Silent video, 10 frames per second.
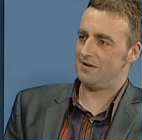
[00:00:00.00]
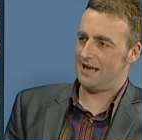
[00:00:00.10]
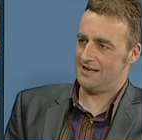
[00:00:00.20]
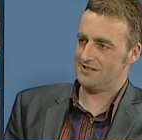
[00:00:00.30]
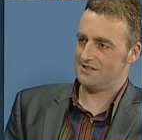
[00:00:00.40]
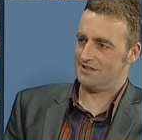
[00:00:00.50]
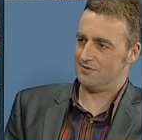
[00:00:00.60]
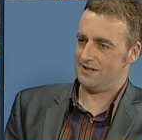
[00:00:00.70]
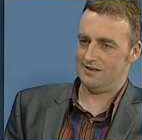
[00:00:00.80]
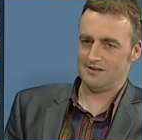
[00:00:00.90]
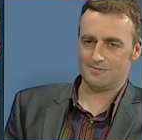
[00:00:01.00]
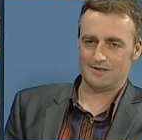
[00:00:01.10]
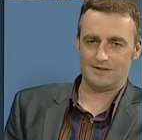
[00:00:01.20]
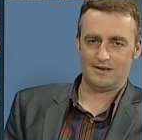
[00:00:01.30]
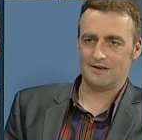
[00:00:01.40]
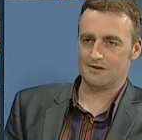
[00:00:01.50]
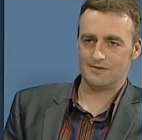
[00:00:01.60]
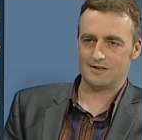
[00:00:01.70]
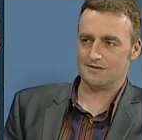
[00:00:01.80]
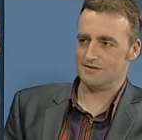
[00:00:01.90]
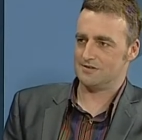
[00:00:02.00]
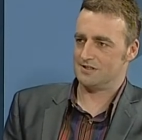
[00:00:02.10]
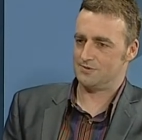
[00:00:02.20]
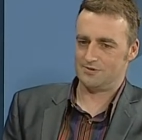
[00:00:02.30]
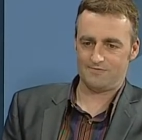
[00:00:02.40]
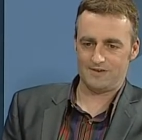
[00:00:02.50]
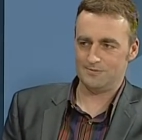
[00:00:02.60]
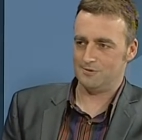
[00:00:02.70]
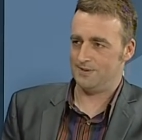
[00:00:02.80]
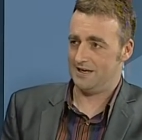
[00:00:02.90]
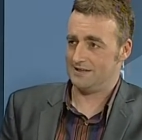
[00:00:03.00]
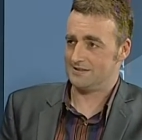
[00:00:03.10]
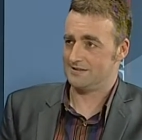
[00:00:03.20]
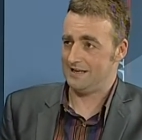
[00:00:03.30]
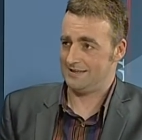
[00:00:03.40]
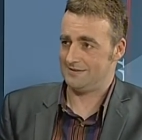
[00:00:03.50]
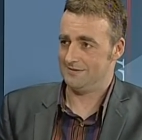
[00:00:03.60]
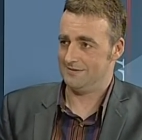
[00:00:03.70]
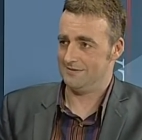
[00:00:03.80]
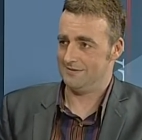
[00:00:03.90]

last year when arguably economic conditions were in a far more parlous state? Yeah.